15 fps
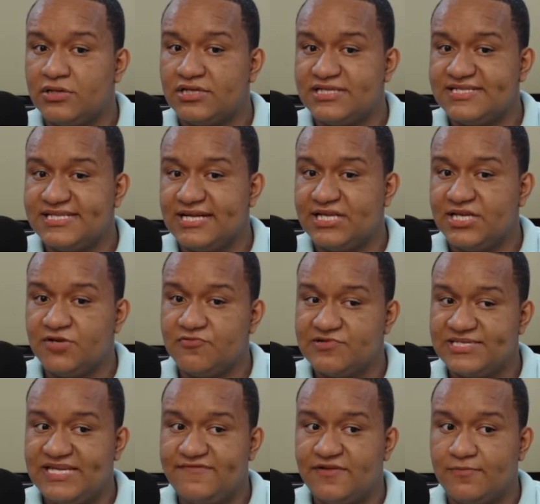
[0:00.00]
and sending and
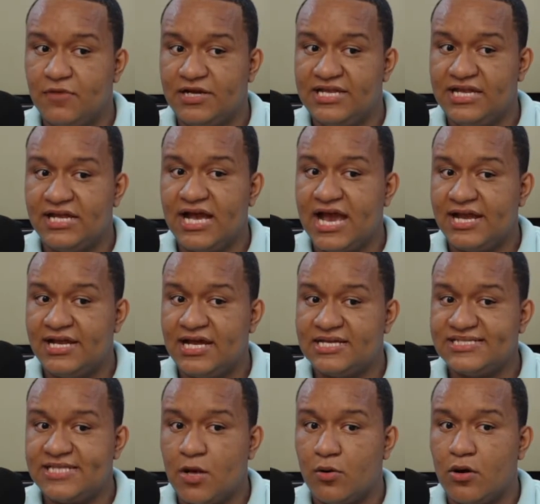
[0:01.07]
receiving money in Guyana has
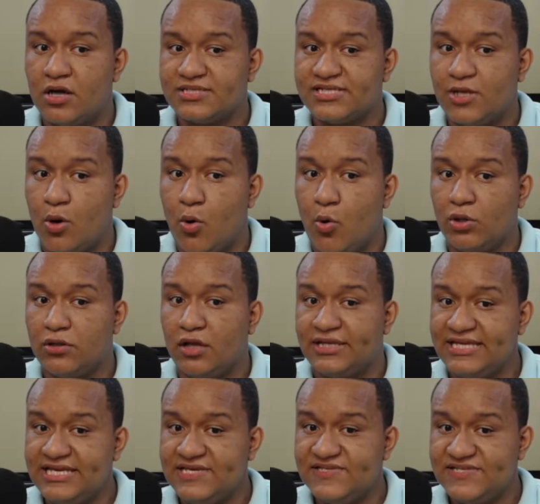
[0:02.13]
now gotten a whole lot
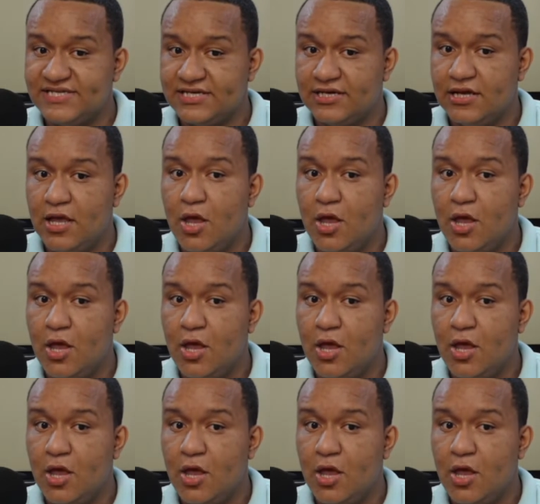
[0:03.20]
easier